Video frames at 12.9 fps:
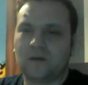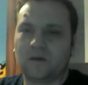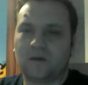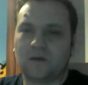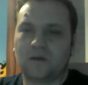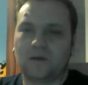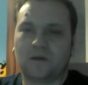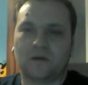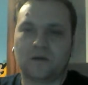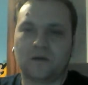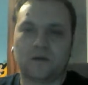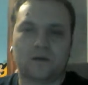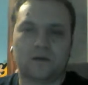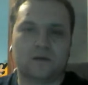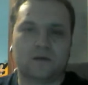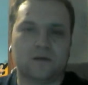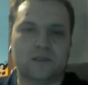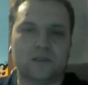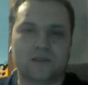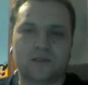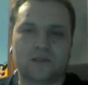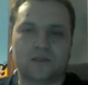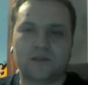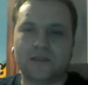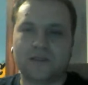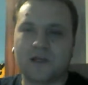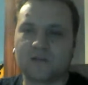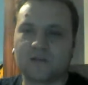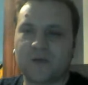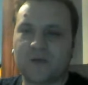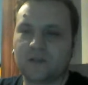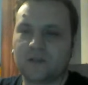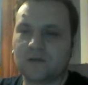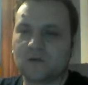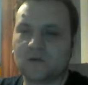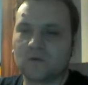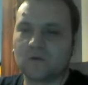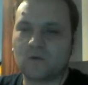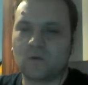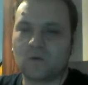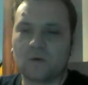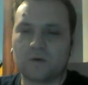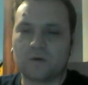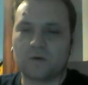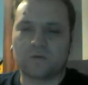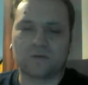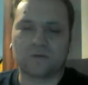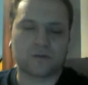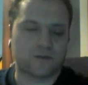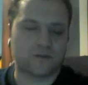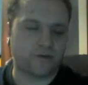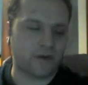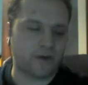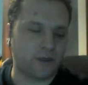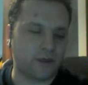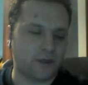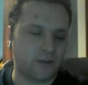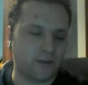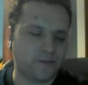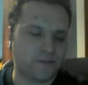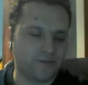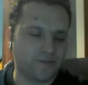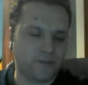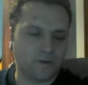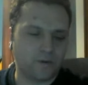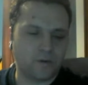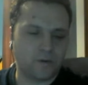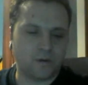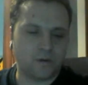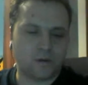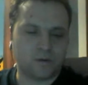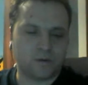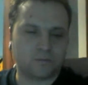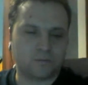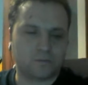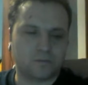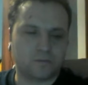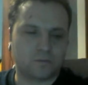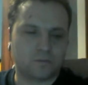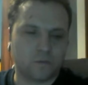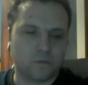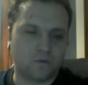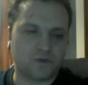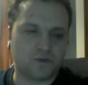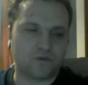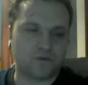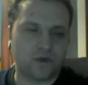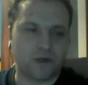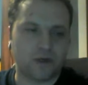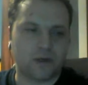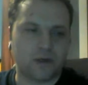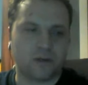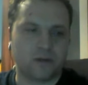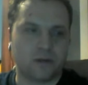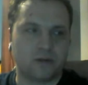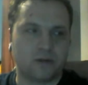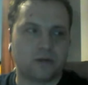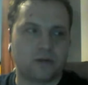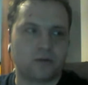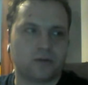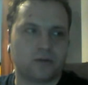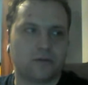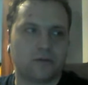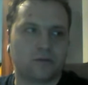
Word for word: Uh, mm-hmm. This this layers patterns were was really uh, was really